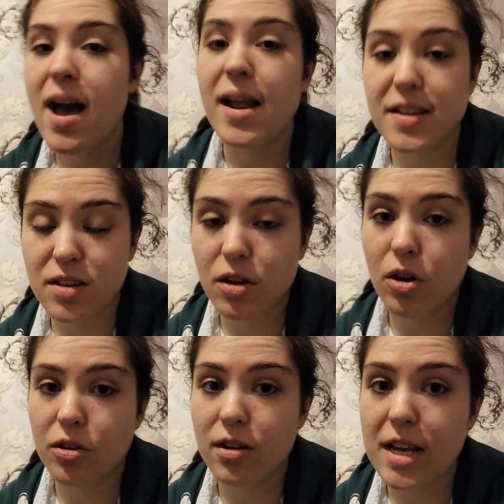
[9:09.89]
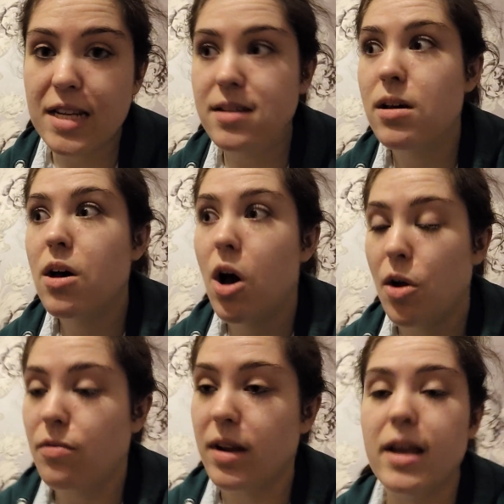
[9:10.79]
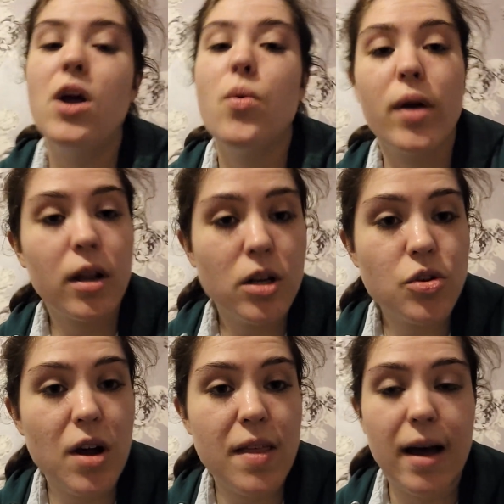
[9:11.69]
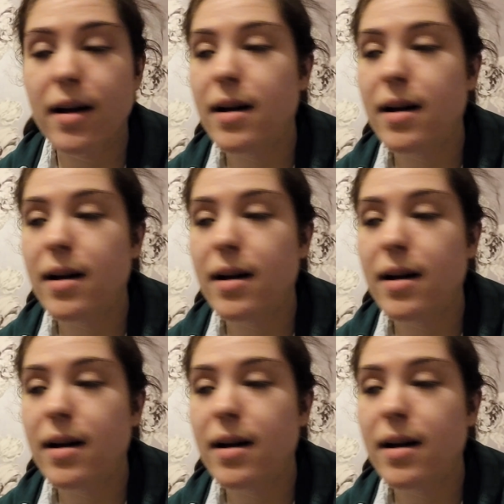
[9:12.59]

and it's going to look neat, hopefully. We're going to try that.